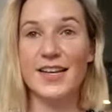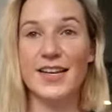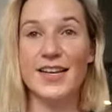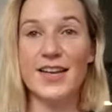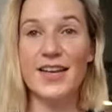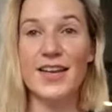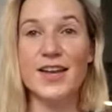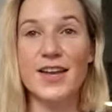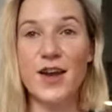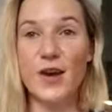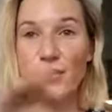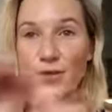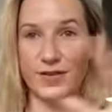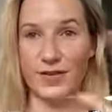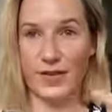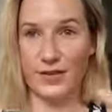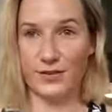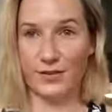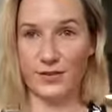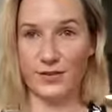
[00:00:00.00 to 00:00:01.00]
no
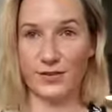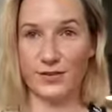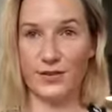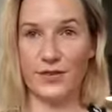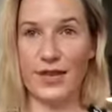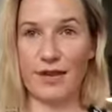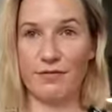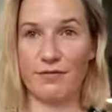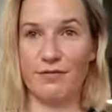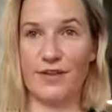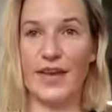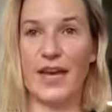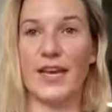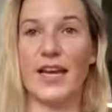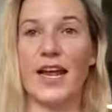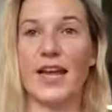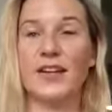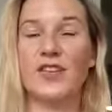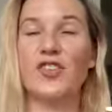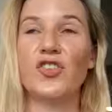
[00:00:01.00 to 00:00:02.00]
skills, two left
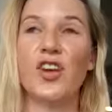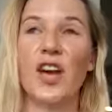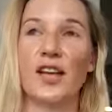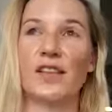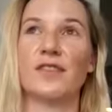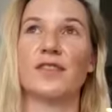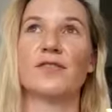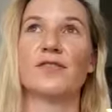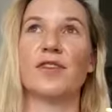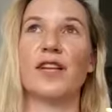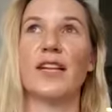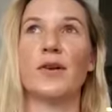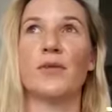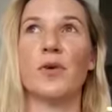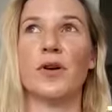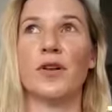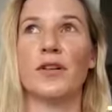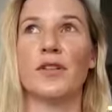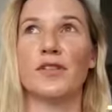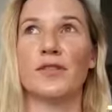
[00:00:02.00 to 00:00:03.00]
feet, and just really
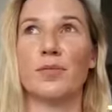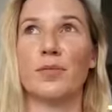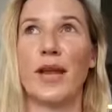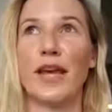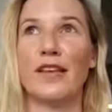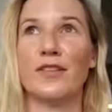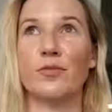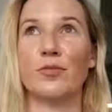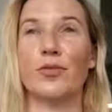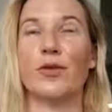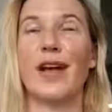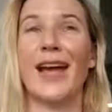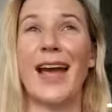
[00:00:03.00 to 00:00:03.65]
wanted to play sport.